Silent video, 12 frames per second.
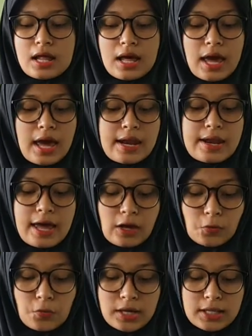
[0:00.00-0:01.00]
and
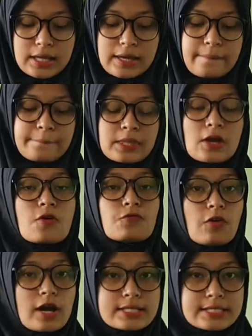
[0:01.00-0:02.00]
quickly.
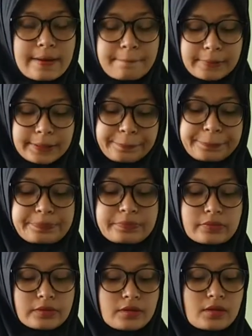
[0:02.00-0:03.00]
For example,
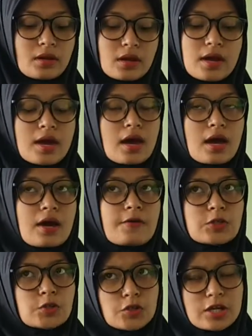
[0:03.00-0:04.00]

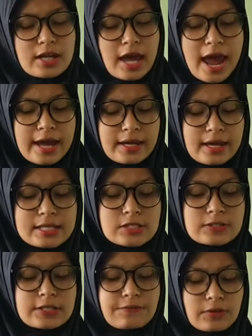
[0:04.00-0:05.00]
student A
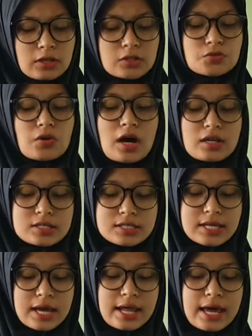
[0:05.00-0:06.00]
is difficult to
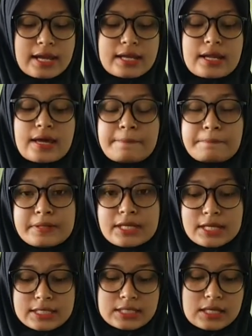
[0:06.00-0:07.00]
understand and
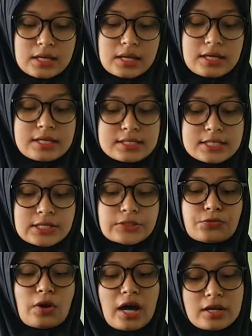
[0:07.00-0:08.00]
B is easier
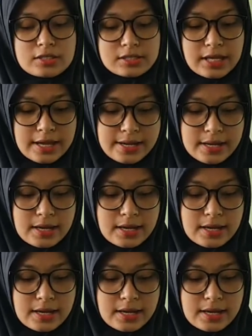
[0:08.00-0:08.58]
to understand.